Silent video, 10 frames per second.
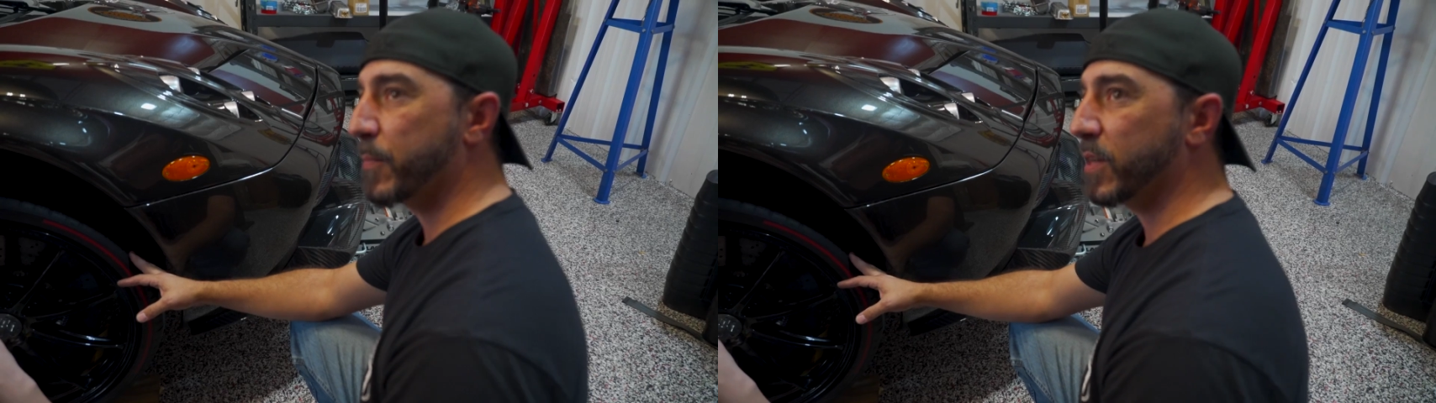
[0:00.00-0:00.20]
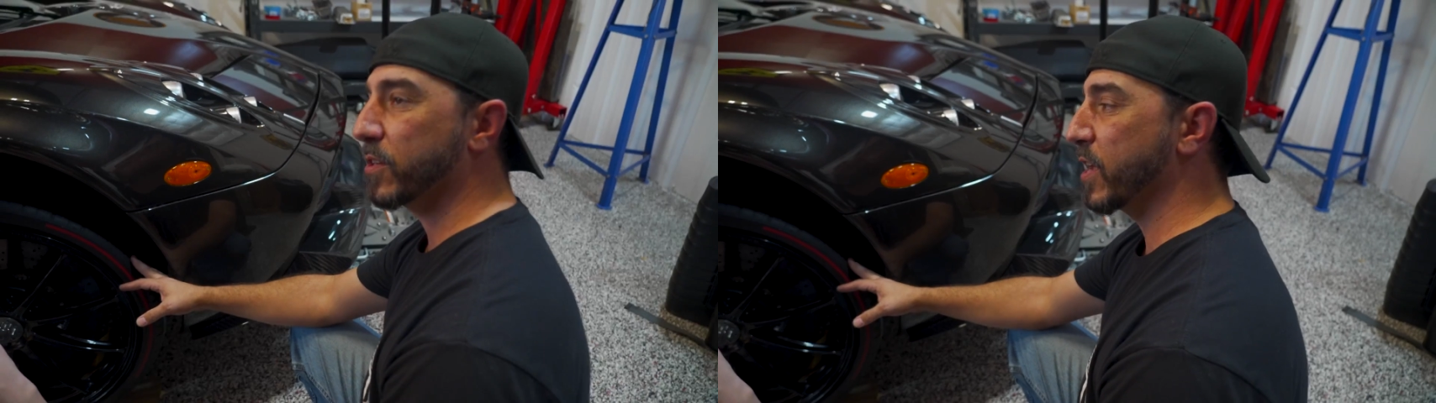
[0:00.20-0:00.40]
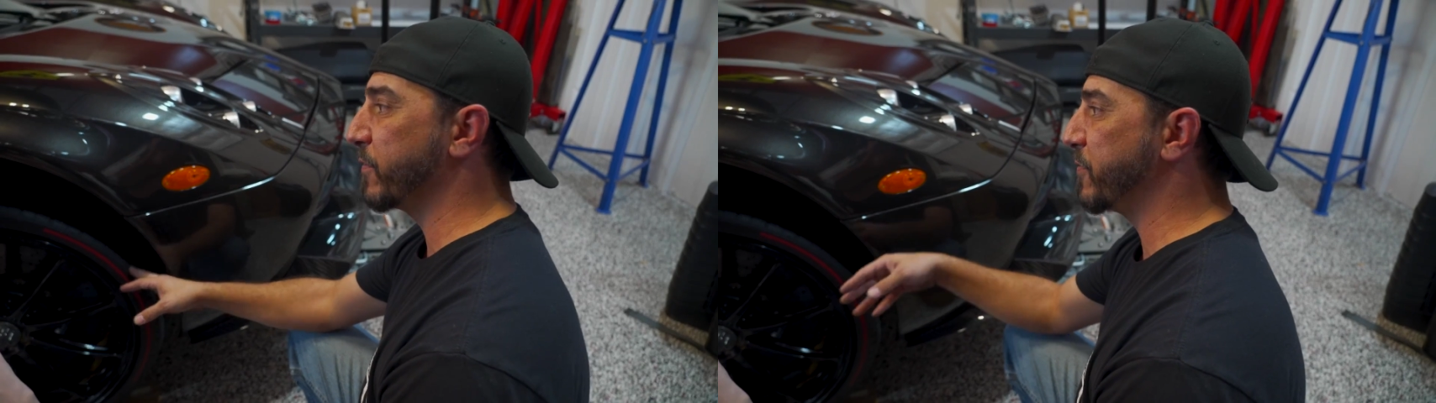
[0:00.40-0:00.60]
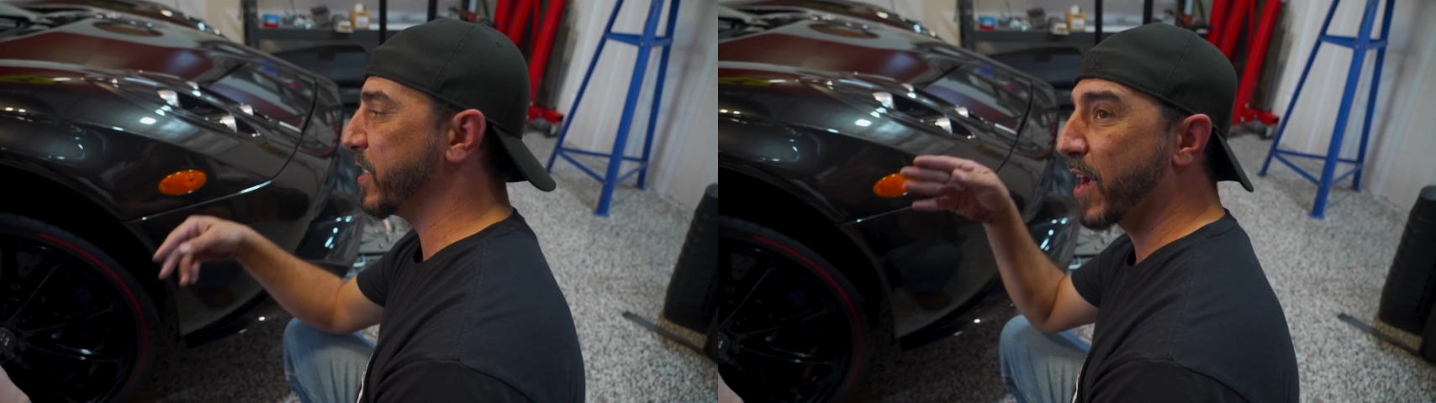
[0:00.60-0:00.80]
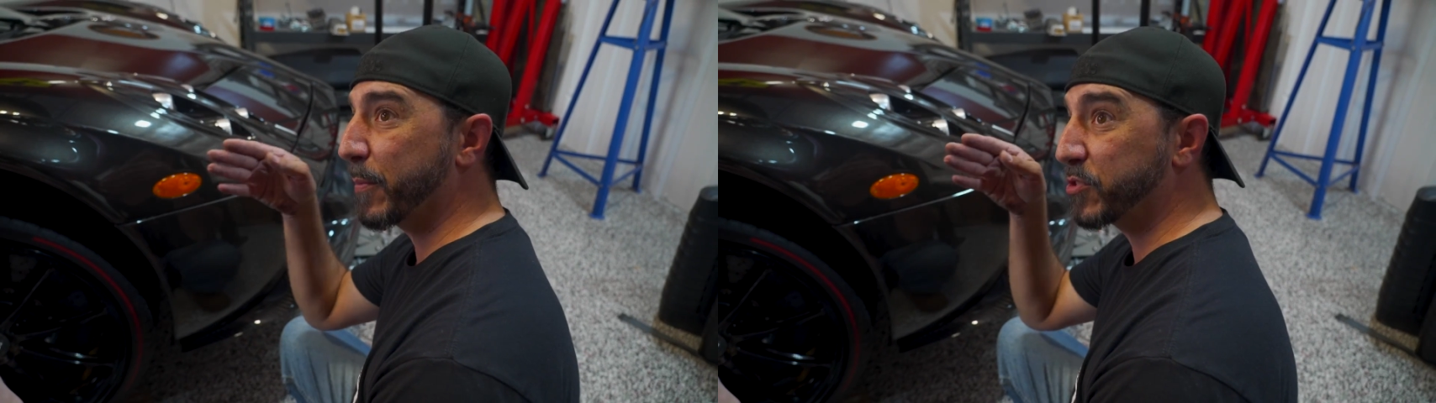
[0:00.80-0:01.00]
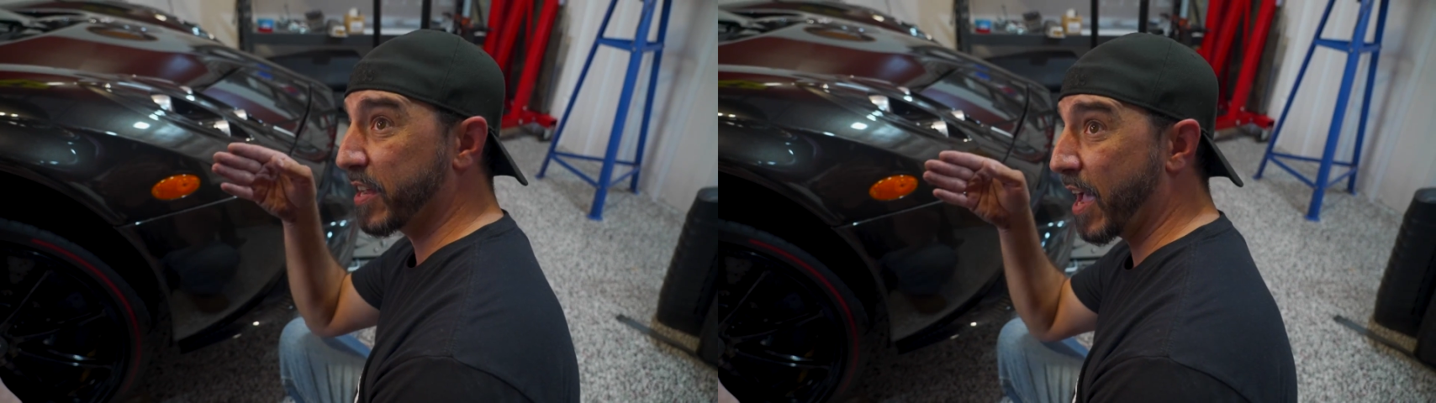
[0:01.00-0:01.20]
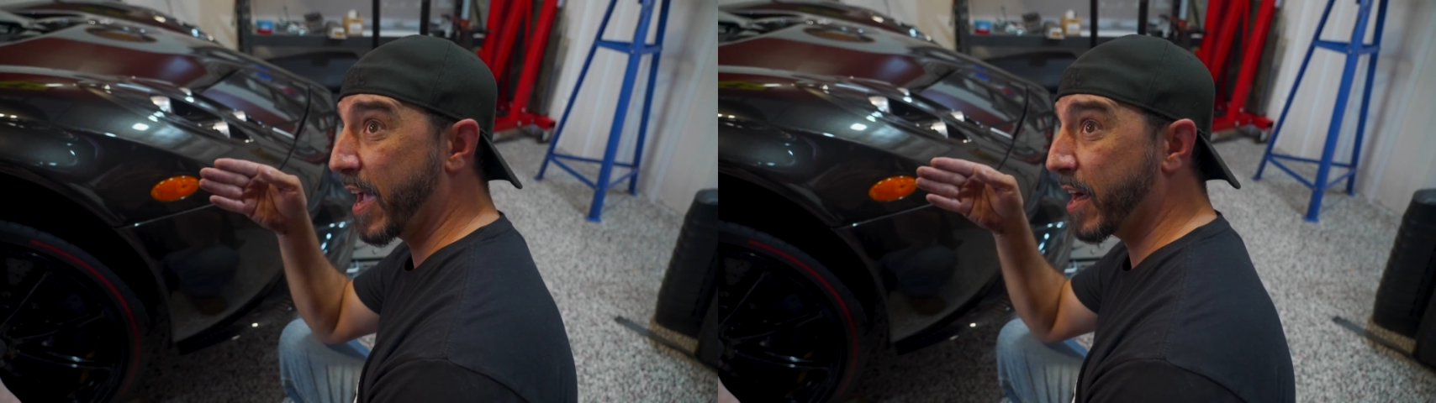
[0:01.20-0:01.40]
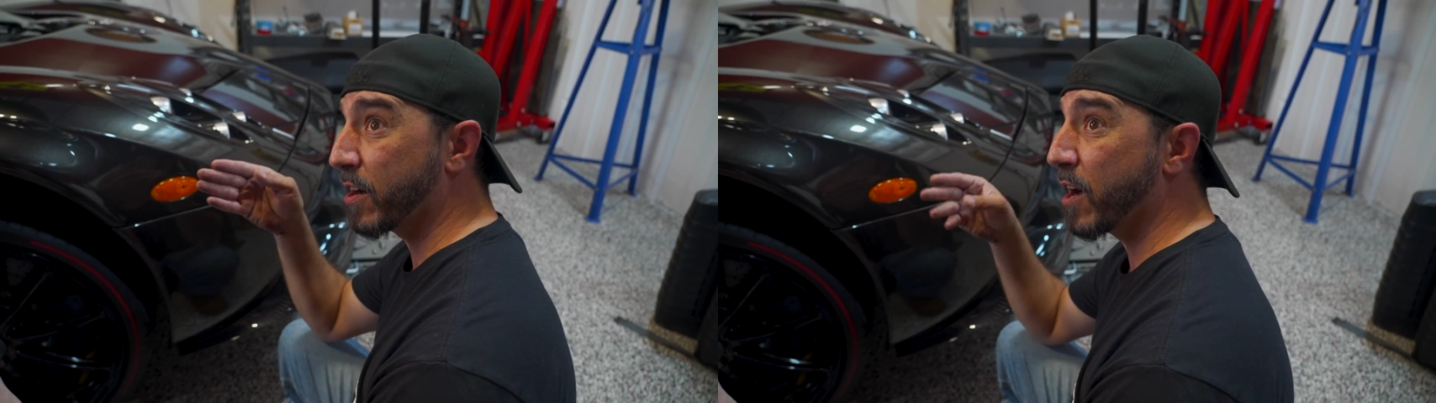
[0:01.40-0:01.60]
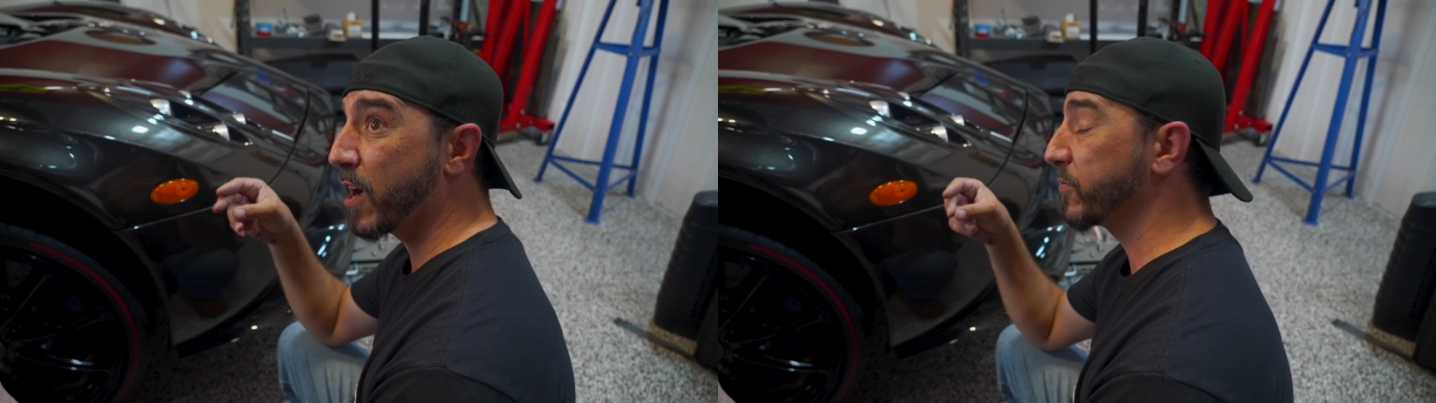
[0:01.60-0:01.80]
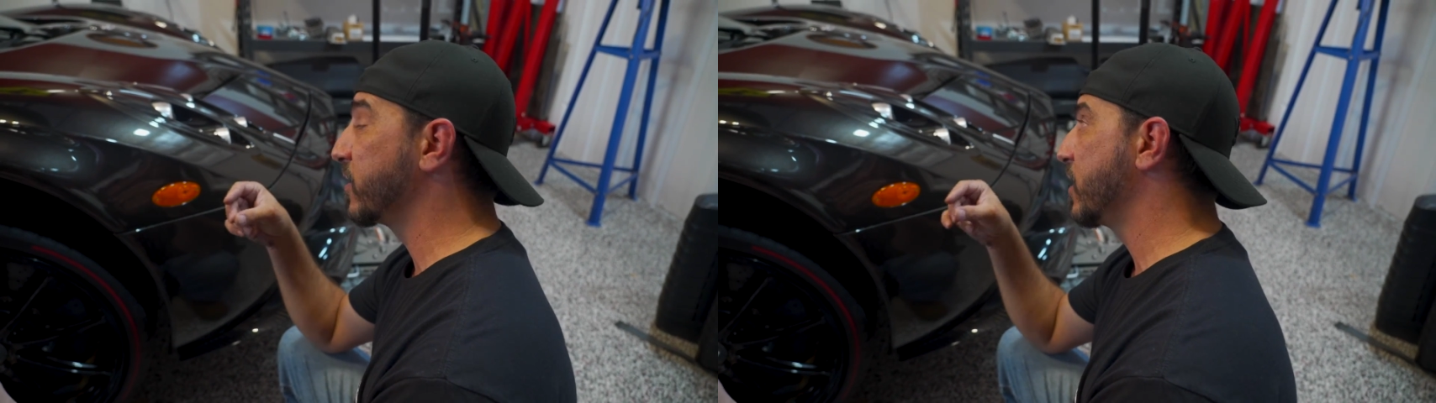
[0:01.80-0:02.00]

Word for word: I mean, if, if the alignment's a, a hair off,